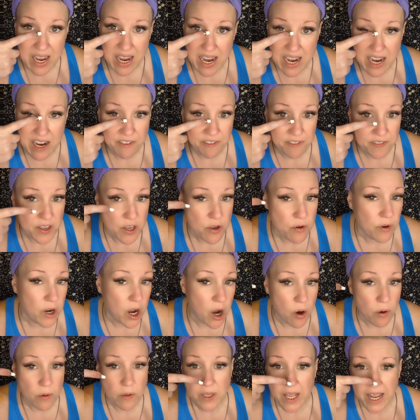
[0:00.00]
If you
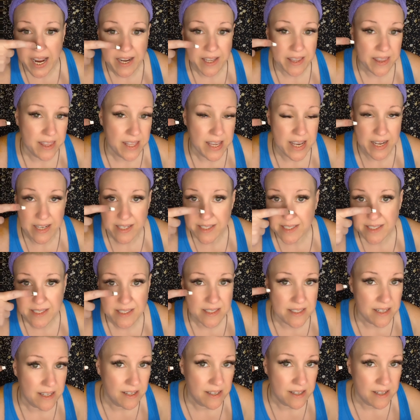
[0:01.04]
go like
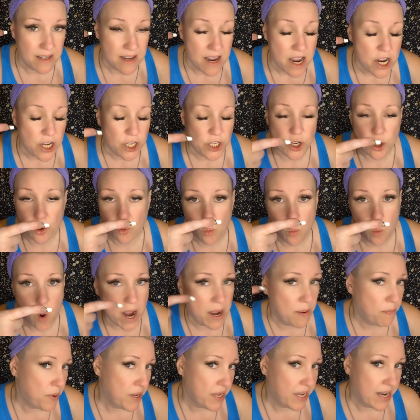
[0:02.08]
this, you're
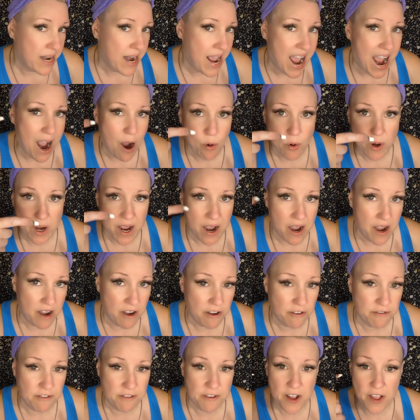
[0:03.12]
wiping it out
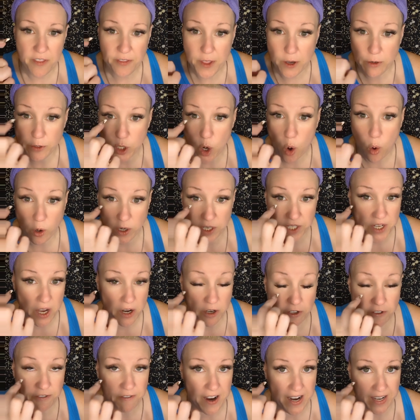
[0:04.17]
of those
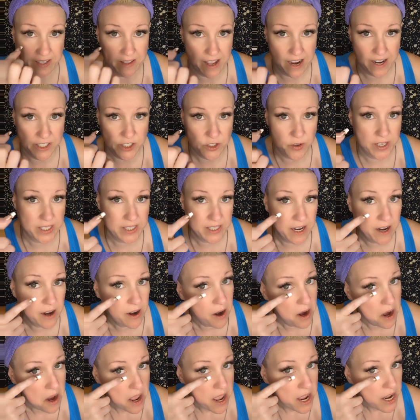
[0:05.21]
horizontal fine lines right
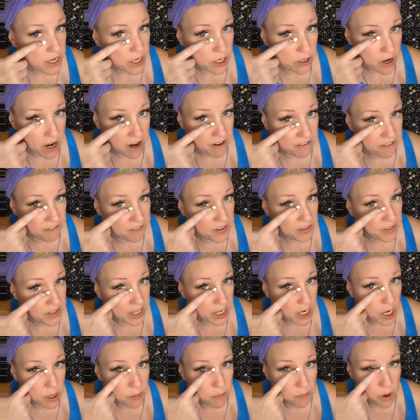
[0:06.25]
there. You're not filling
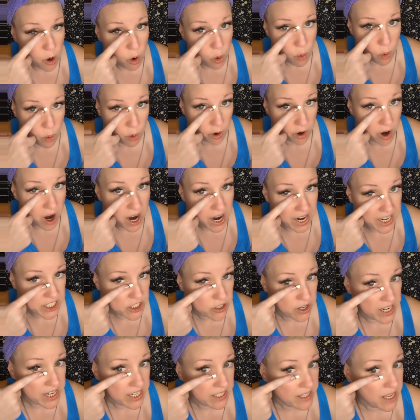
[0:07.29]
them or
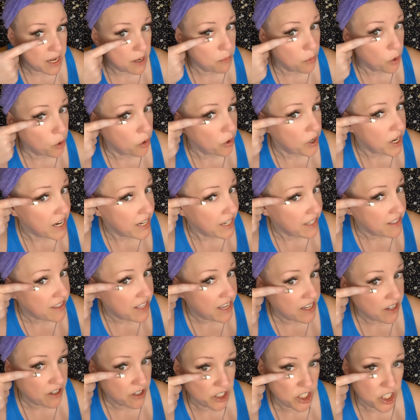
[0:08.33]
hydrating them or
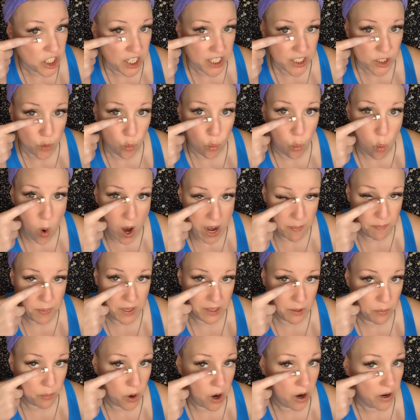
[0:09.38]
anything. You're just wiping
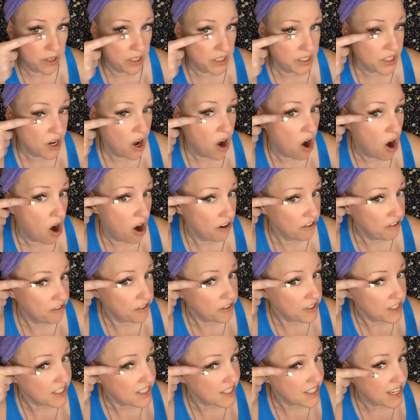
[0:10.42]
the product
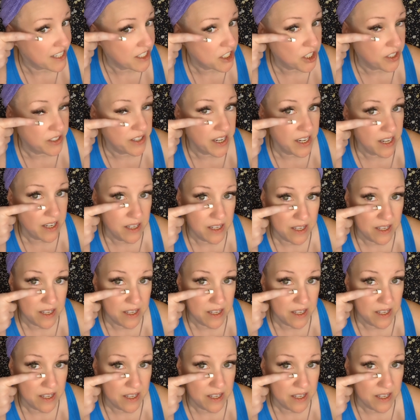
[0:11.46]
off, essentially.